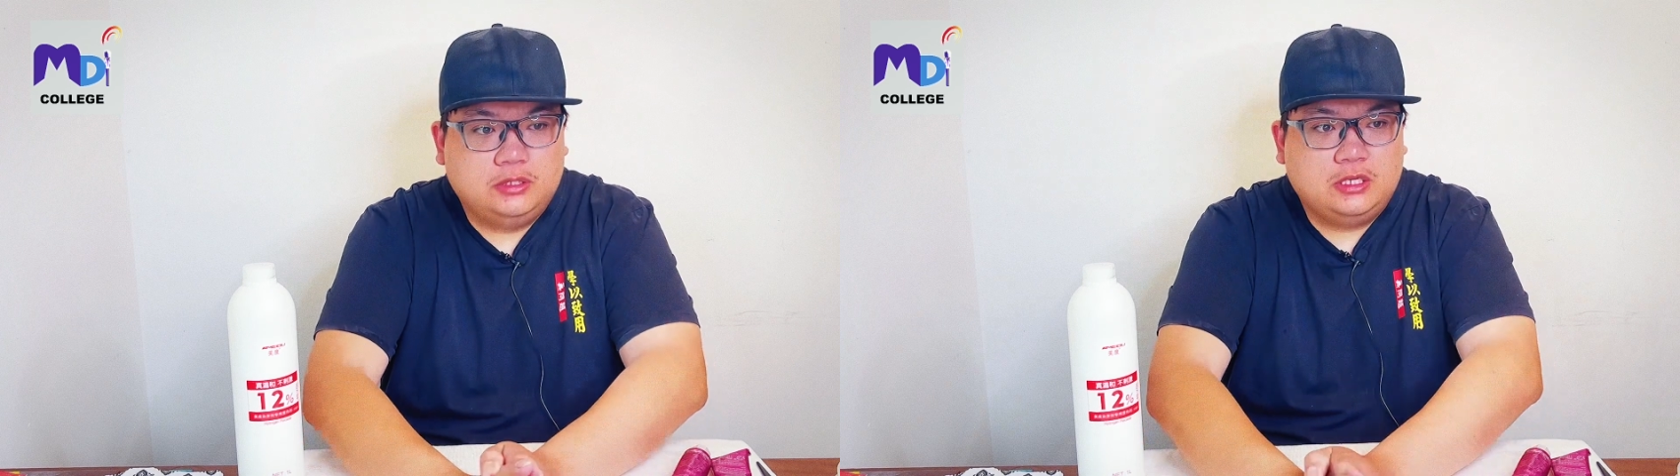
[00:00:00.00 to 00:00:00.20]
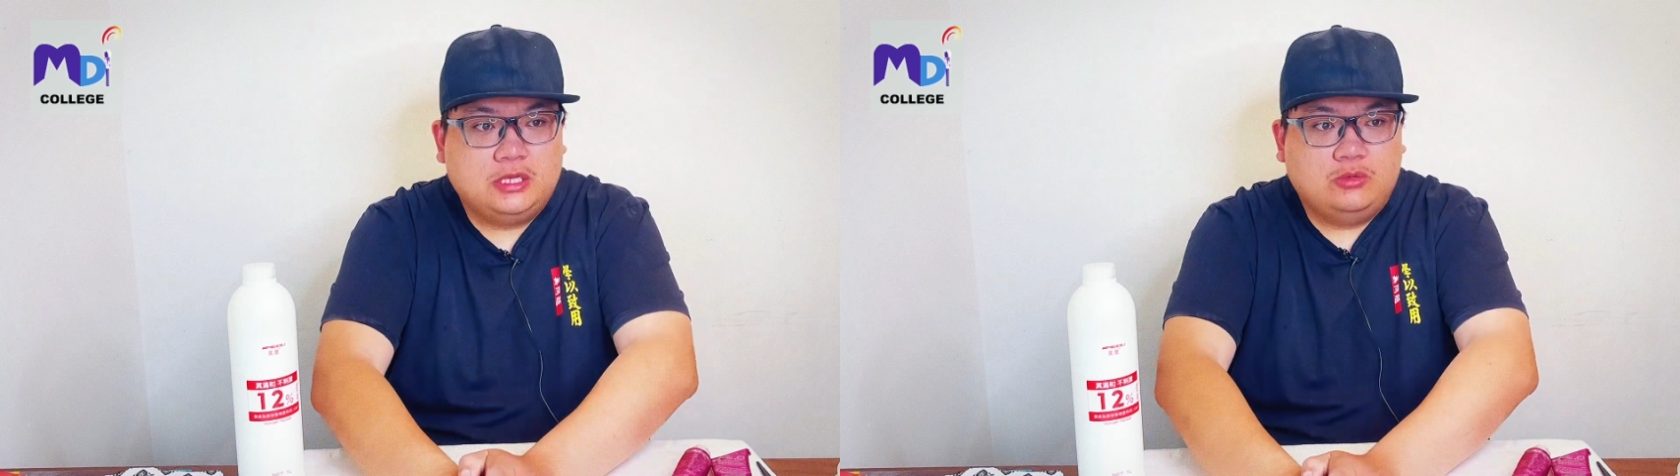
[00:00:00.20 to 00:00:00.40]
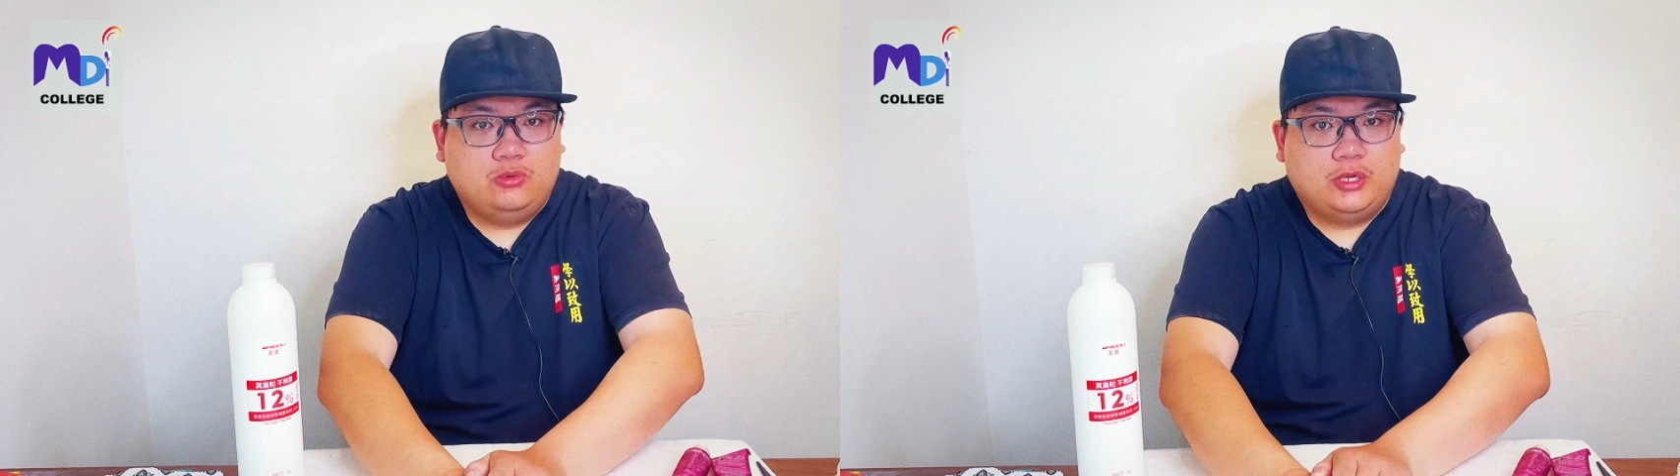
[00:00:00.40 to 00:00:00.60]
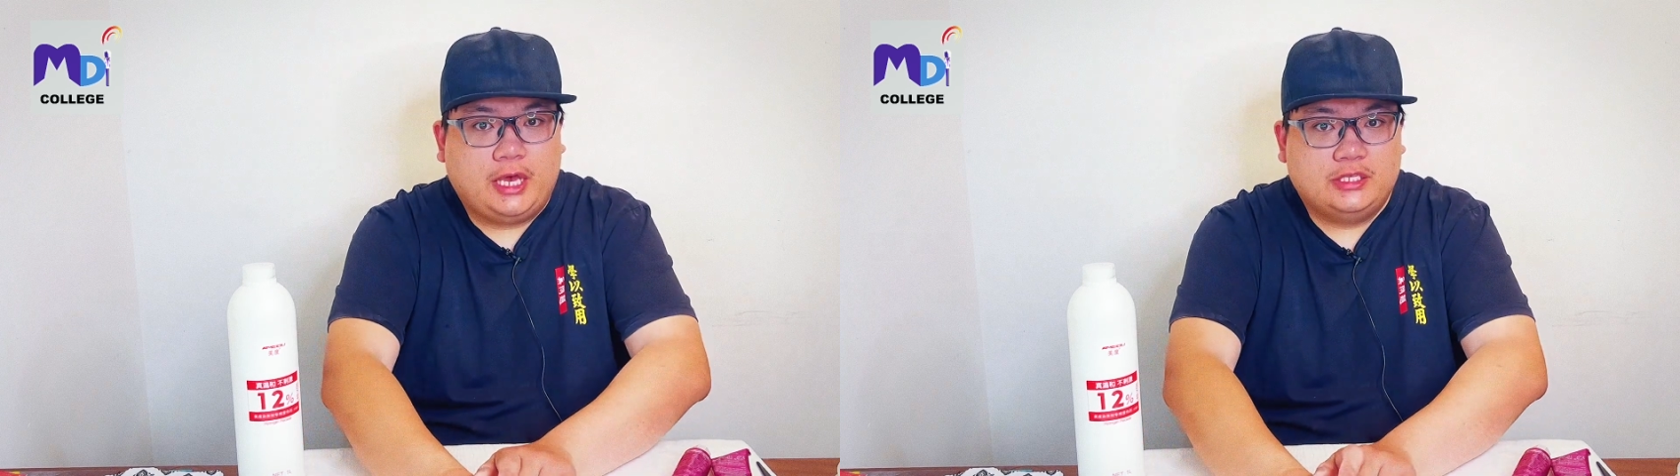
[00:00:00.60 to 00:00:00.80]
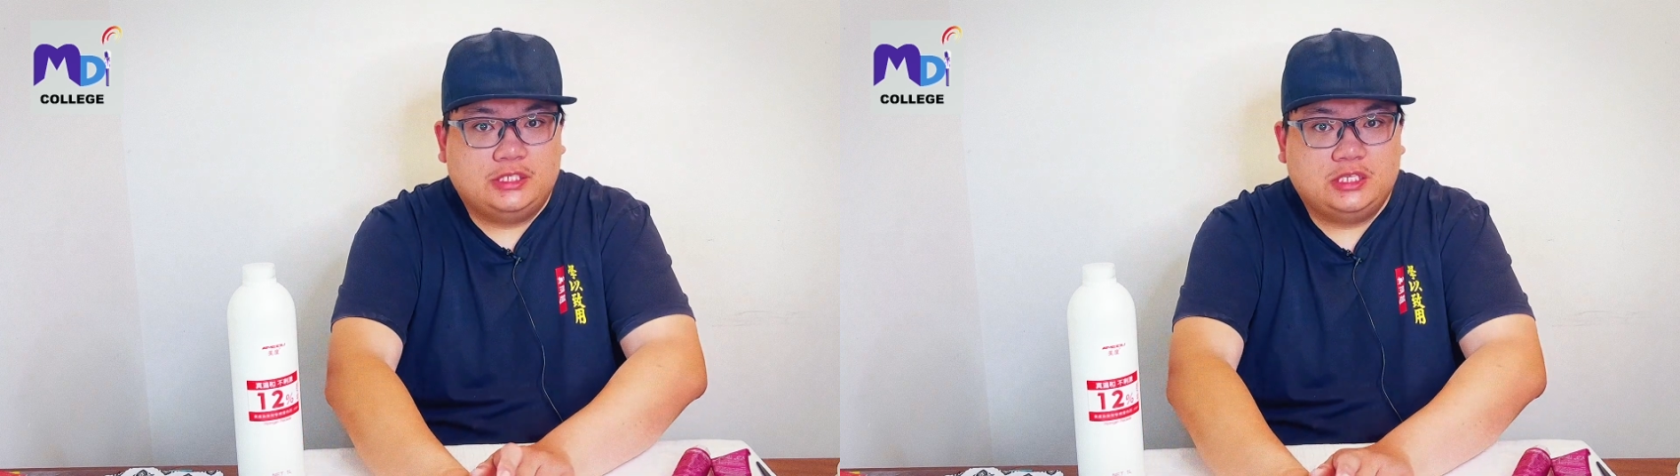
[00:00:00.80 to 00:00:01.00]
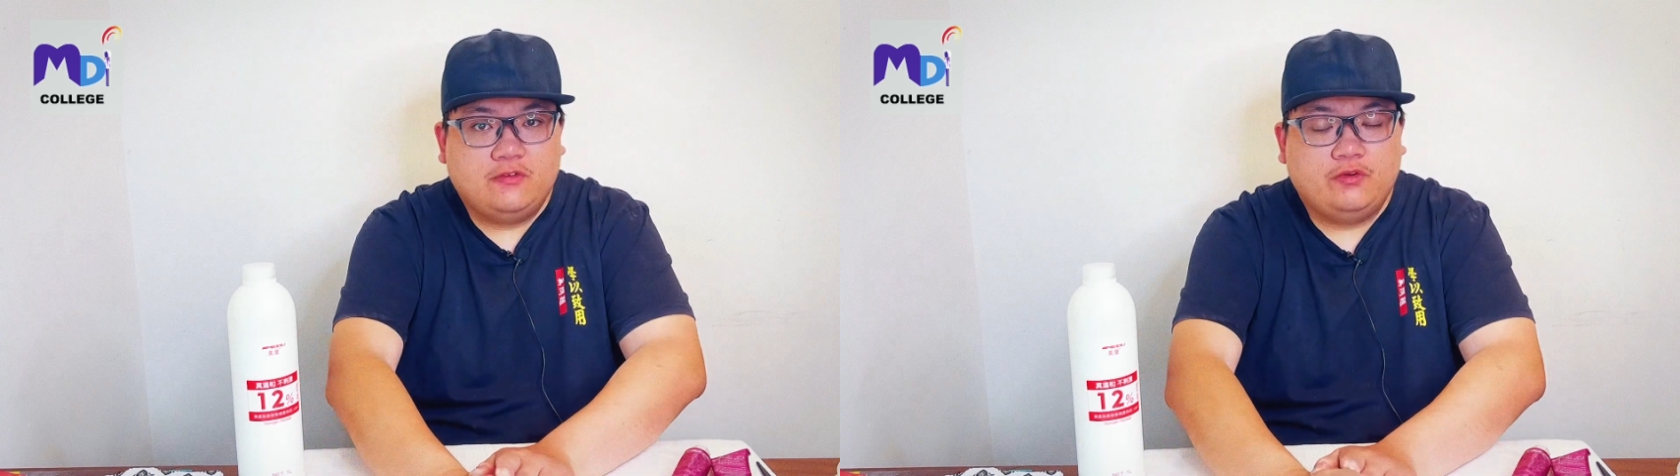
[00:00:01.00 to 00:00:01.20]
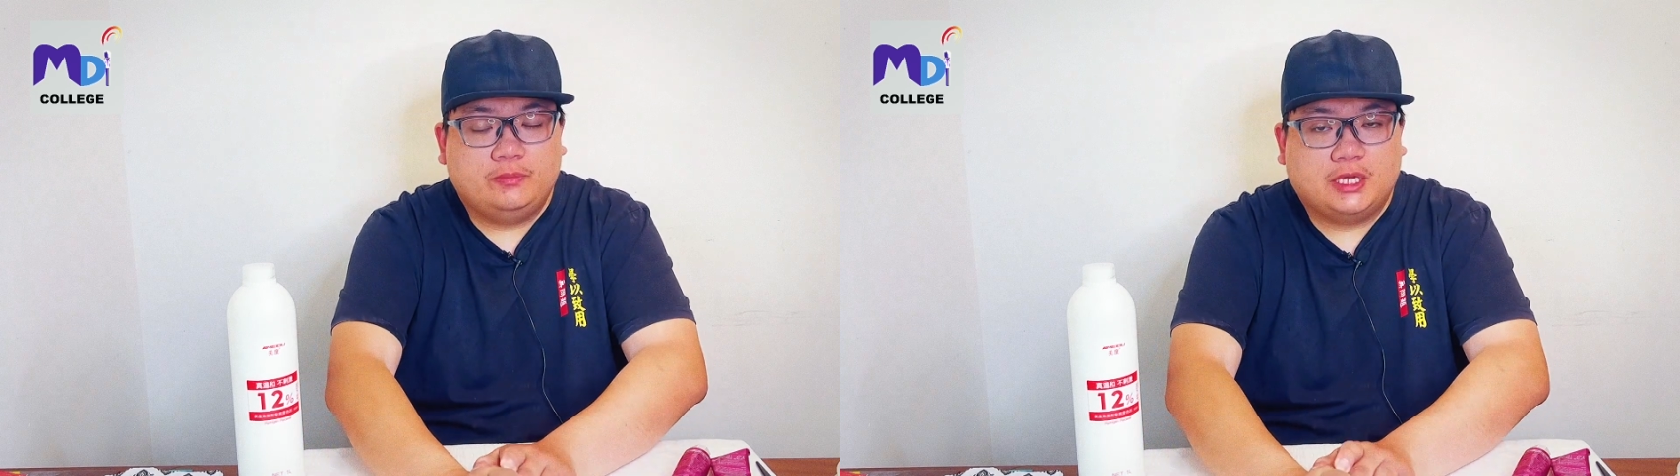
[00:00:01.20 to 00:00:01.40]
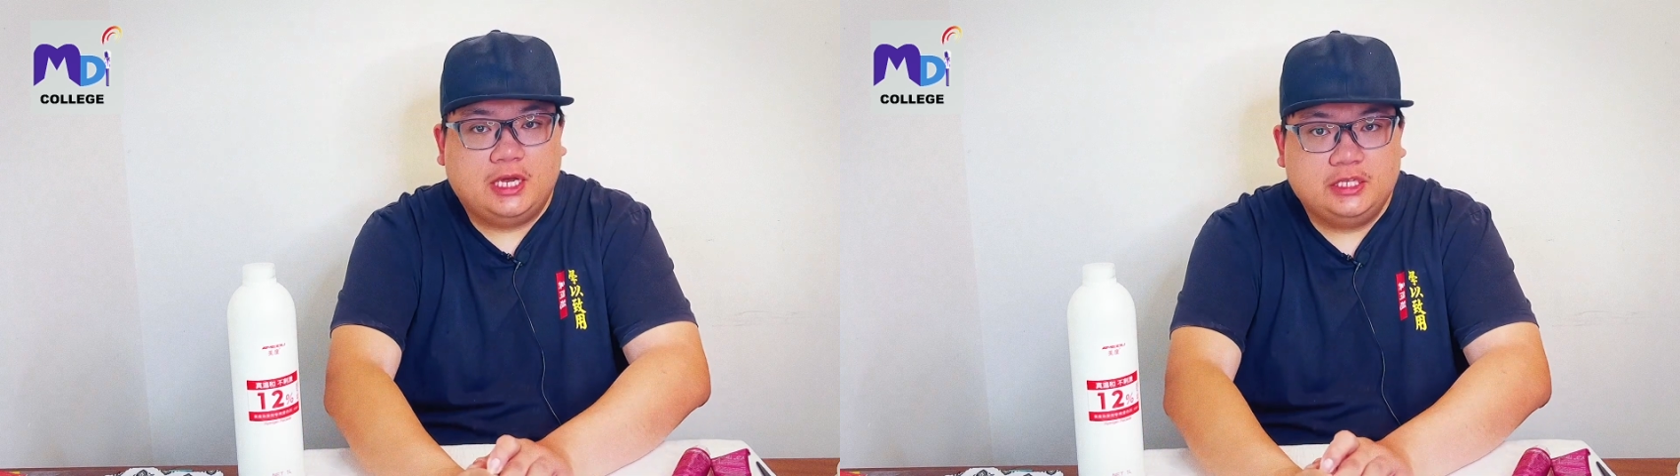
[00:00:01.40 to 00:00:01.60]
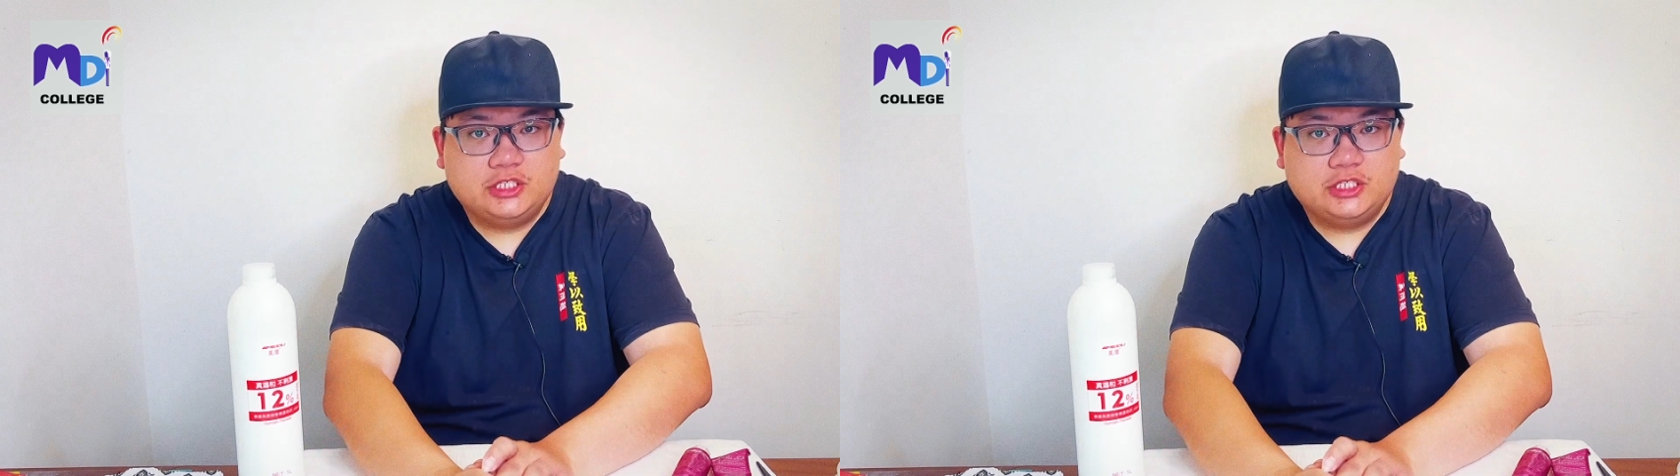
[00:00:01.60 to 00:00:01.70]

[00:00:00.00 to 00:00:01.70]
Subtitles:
you can see from the color